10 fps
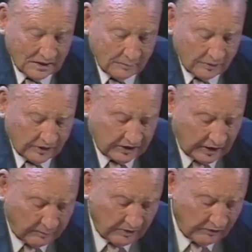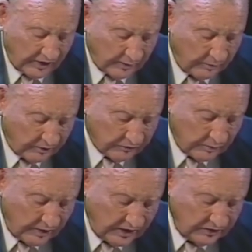But he kept me right above the
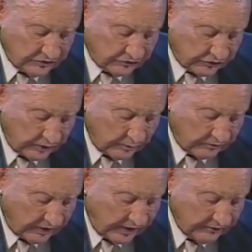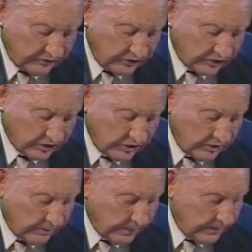mainstream of life here,
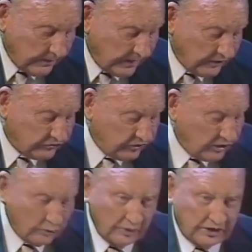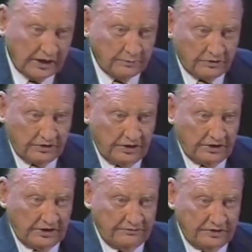and suddenly we came to the end
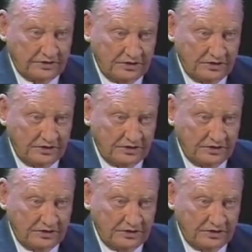of it.